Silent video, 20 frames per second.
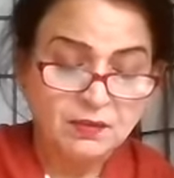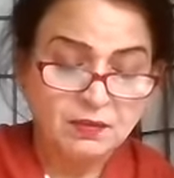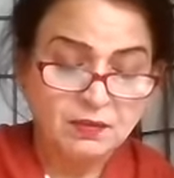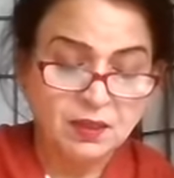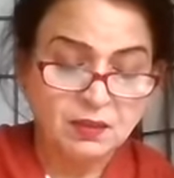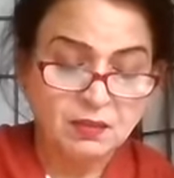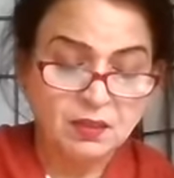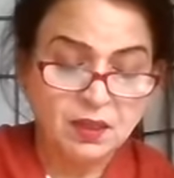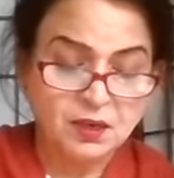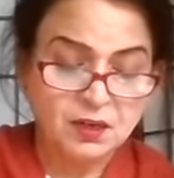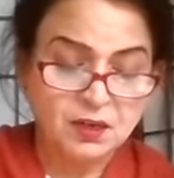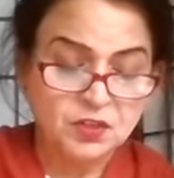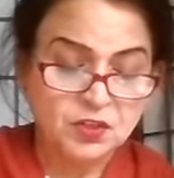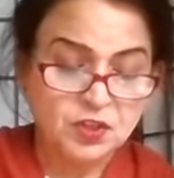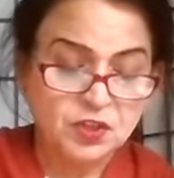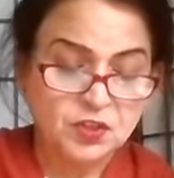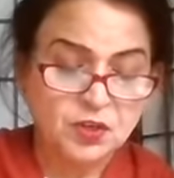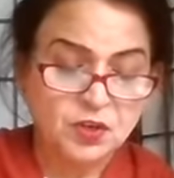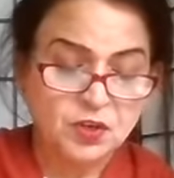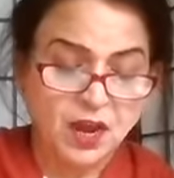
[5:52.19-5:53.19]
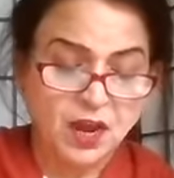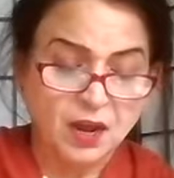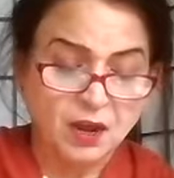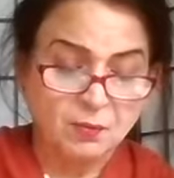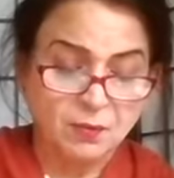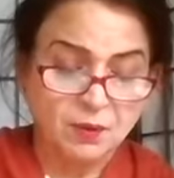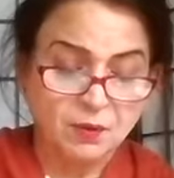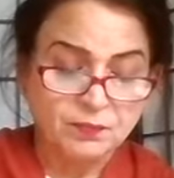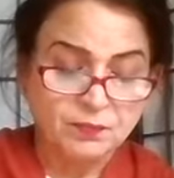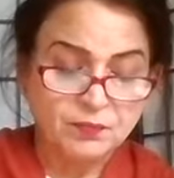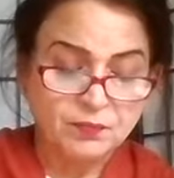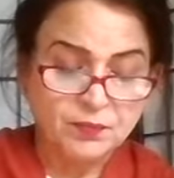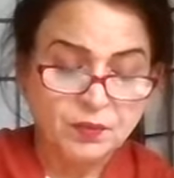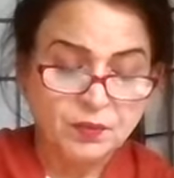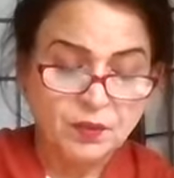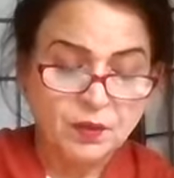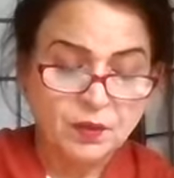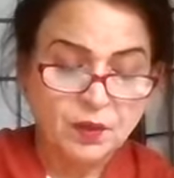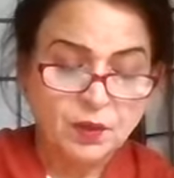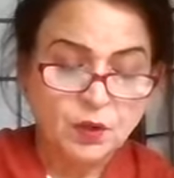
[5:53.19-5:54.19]
Then there is this Ram
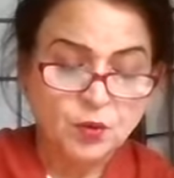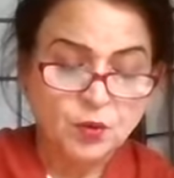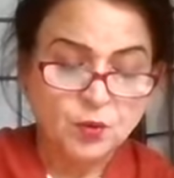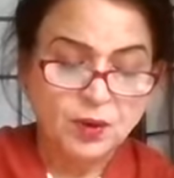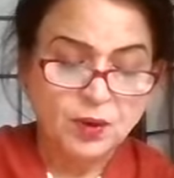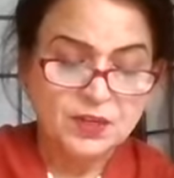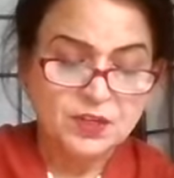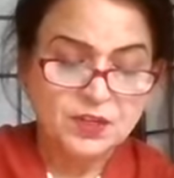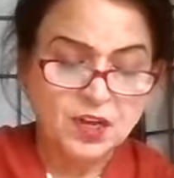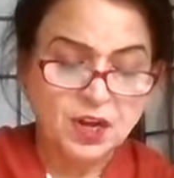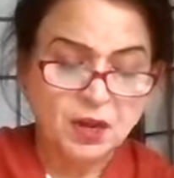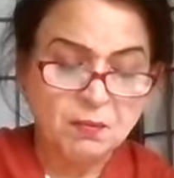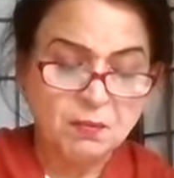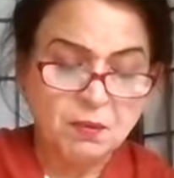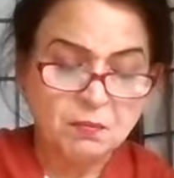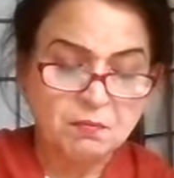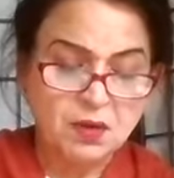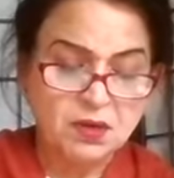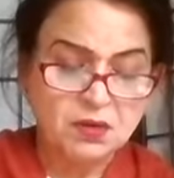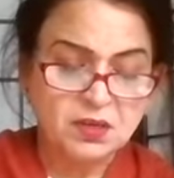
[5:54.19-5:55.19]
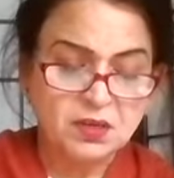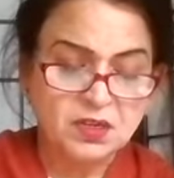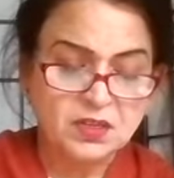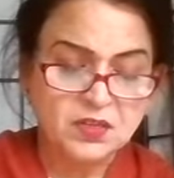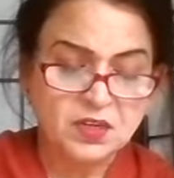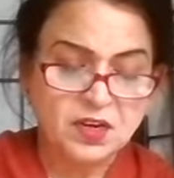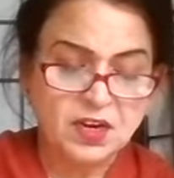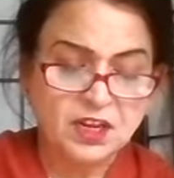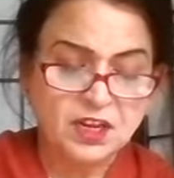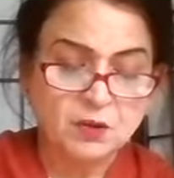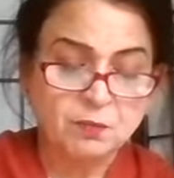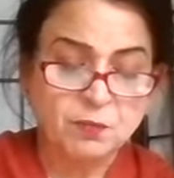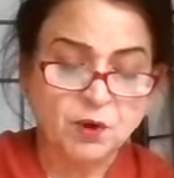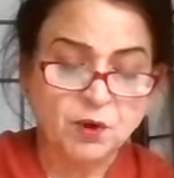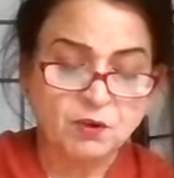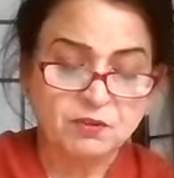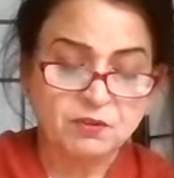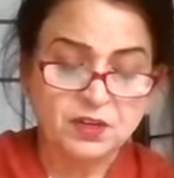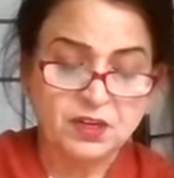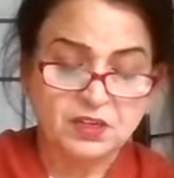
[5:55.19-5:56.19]
who has come among us like
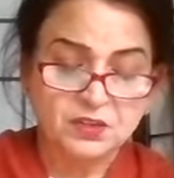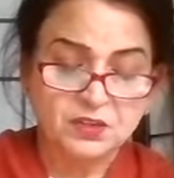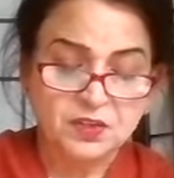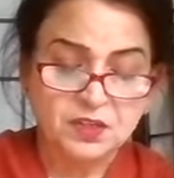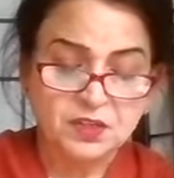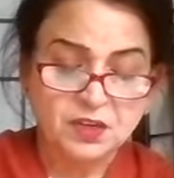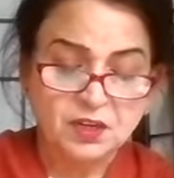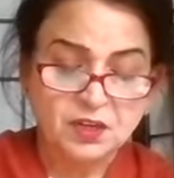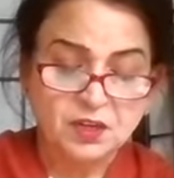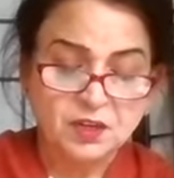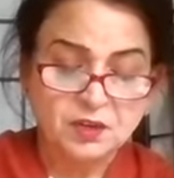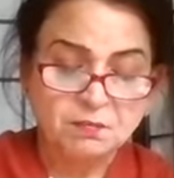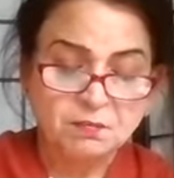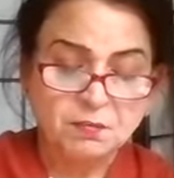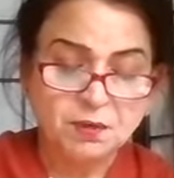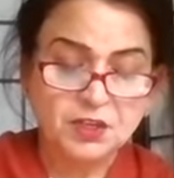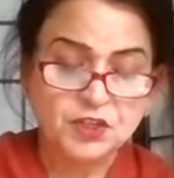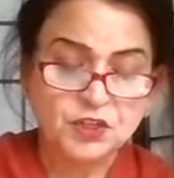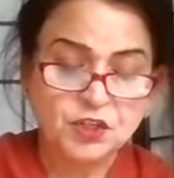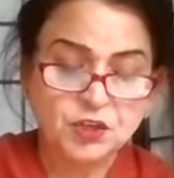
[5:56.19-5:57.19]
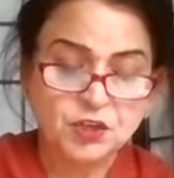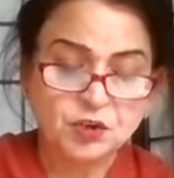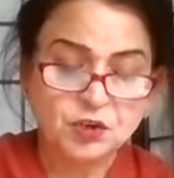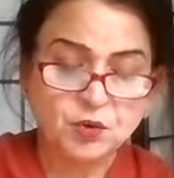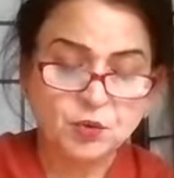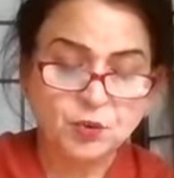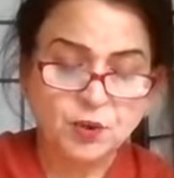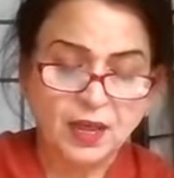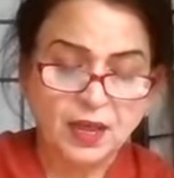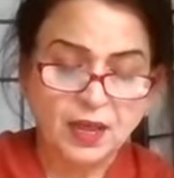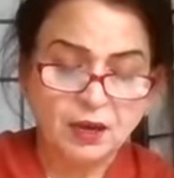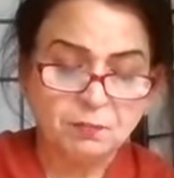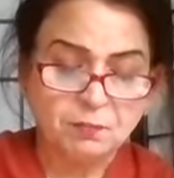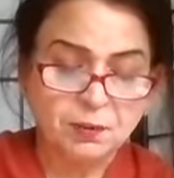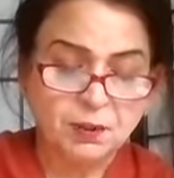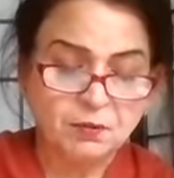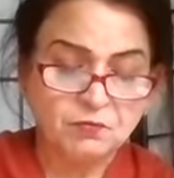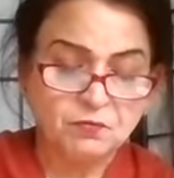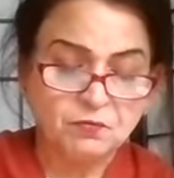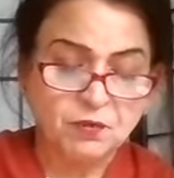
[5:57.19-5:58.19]
providence. Be sure to help
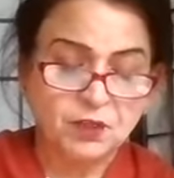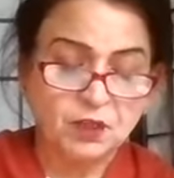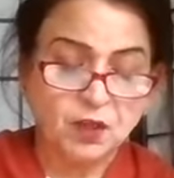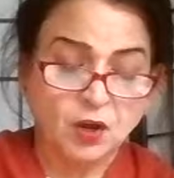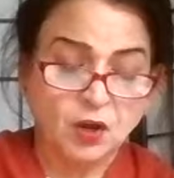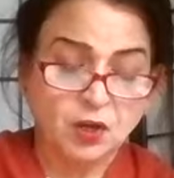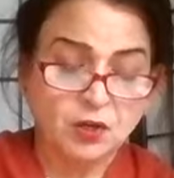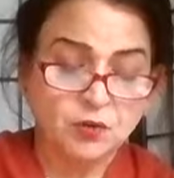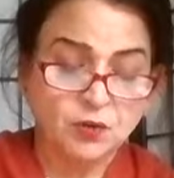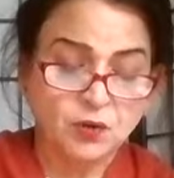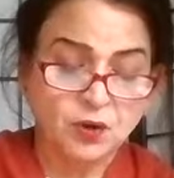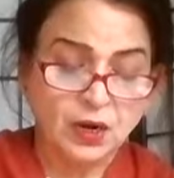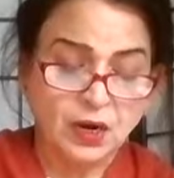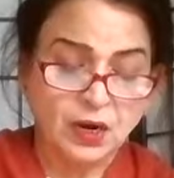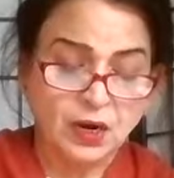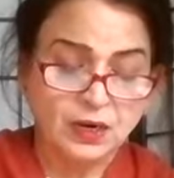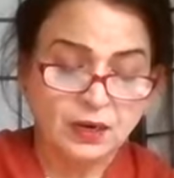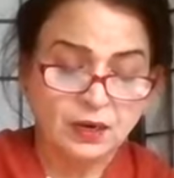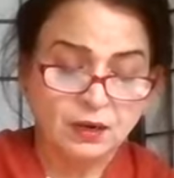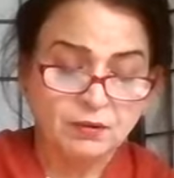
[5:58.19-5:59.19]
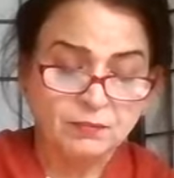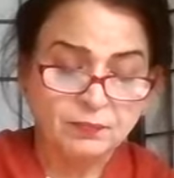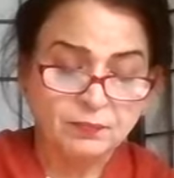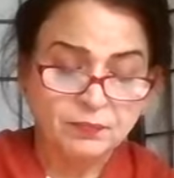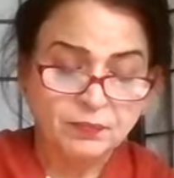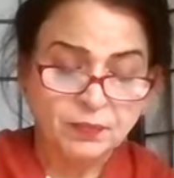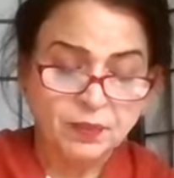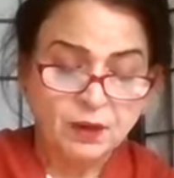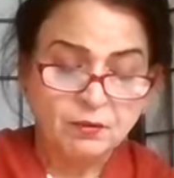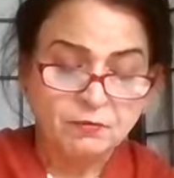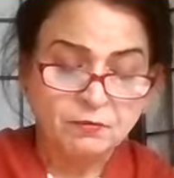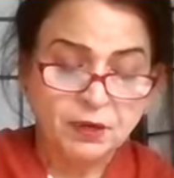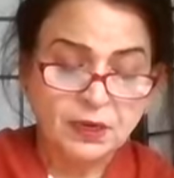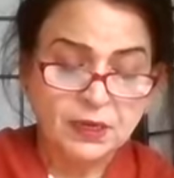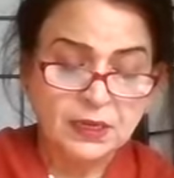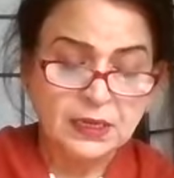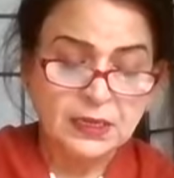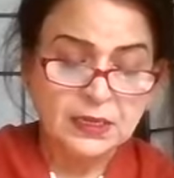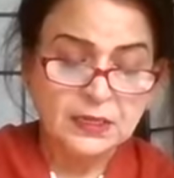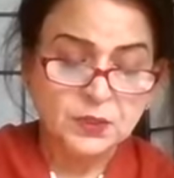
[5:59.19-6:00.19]
him with all your heart, for
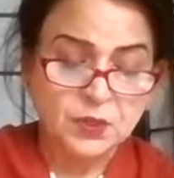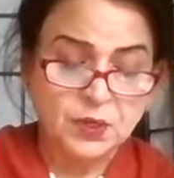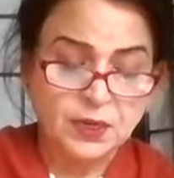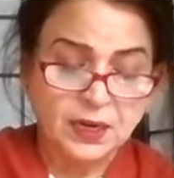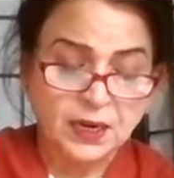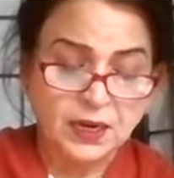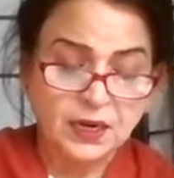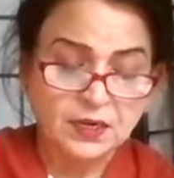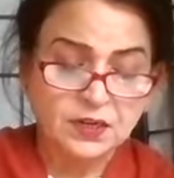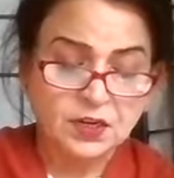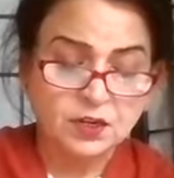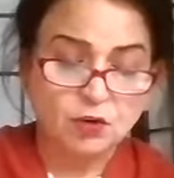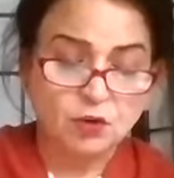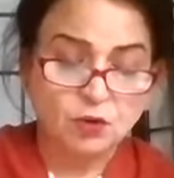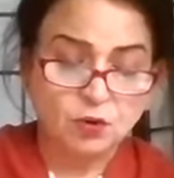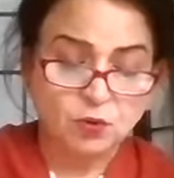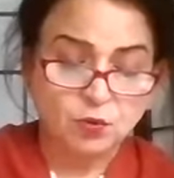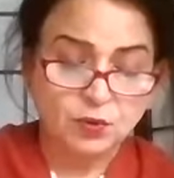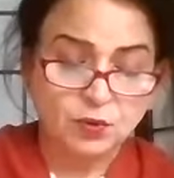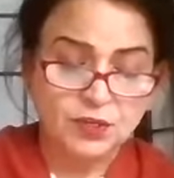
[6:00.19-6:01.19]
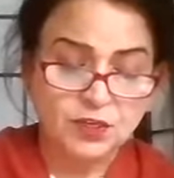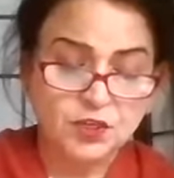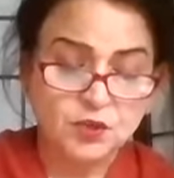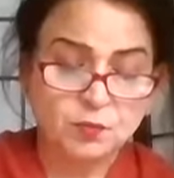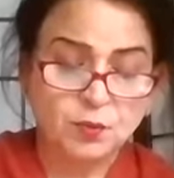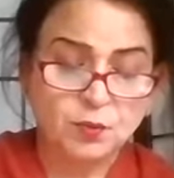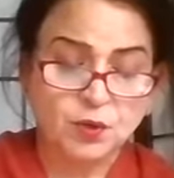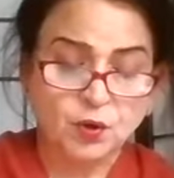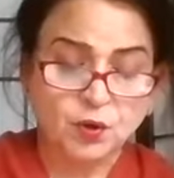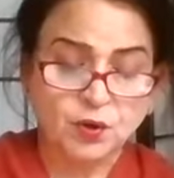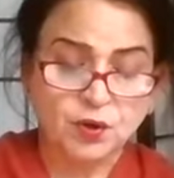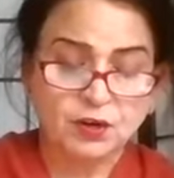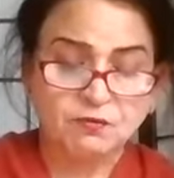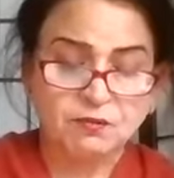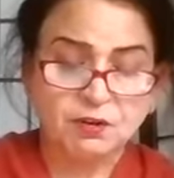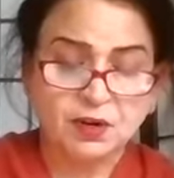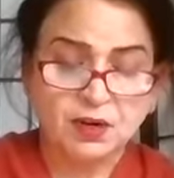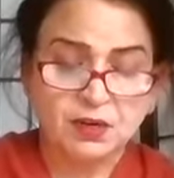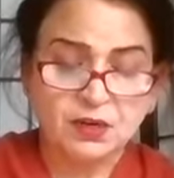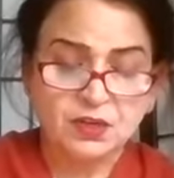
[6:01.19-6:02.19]
he is great and glorious beyond
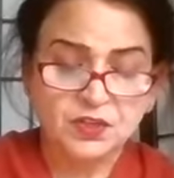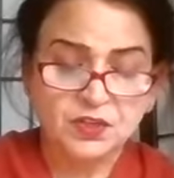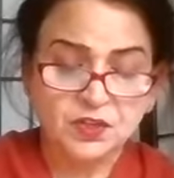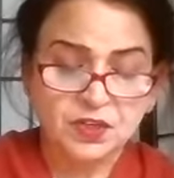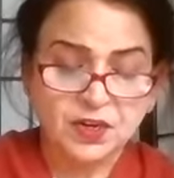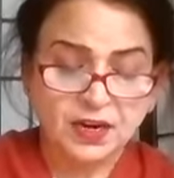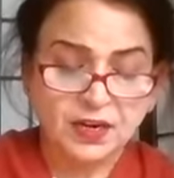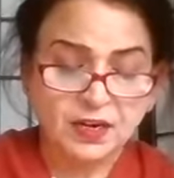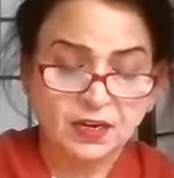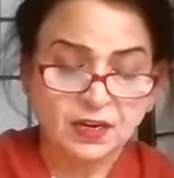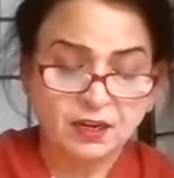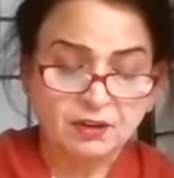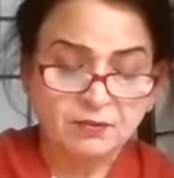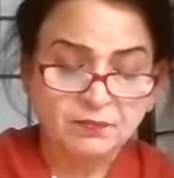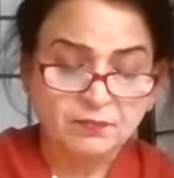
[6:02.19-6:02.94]
our understanding.